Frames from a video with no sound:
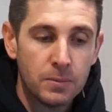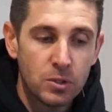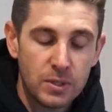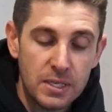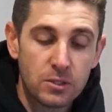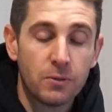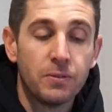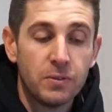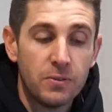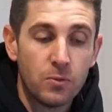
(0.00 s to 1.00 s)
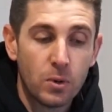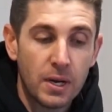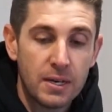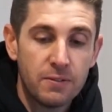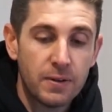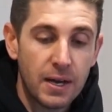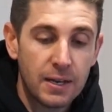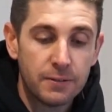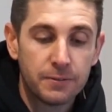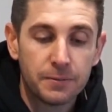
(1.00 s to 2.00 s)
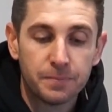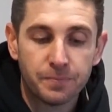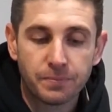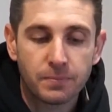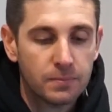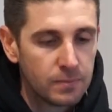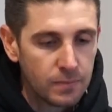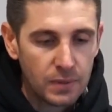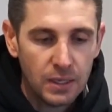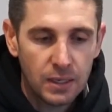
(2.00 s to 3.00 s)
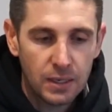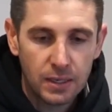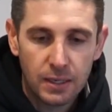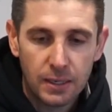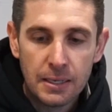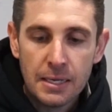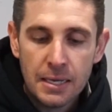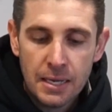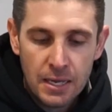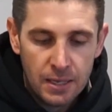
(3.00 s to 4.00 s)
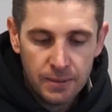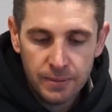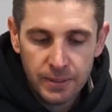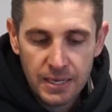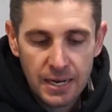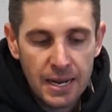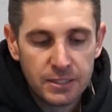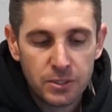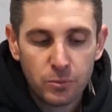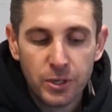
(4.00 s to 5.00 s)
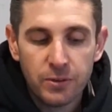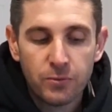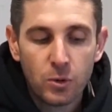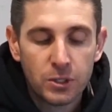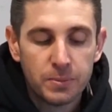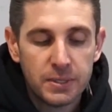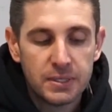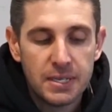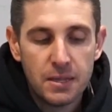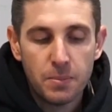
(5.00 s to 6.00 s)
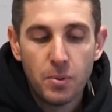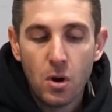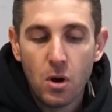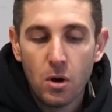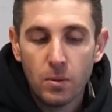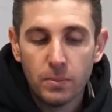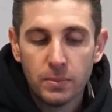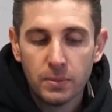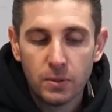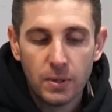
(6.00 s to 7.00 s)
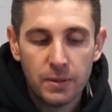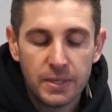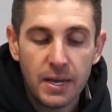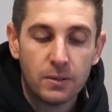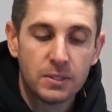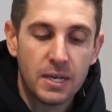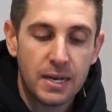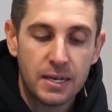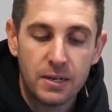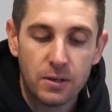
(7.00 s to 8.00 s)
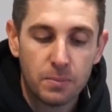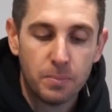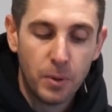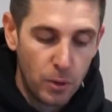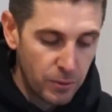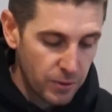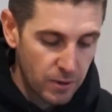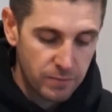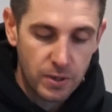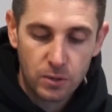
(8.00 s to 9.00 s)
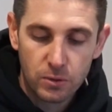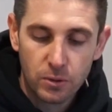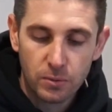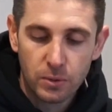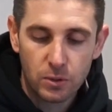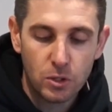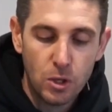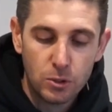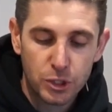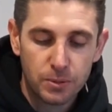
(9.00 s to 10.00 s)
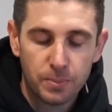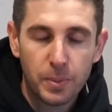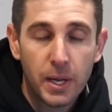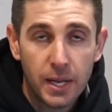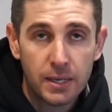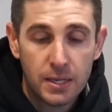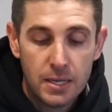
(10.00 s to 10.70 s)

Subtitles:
So these are $54.95. Again, it has some reinforcements in the palm, around the outside here. Both are a Velcro closure, but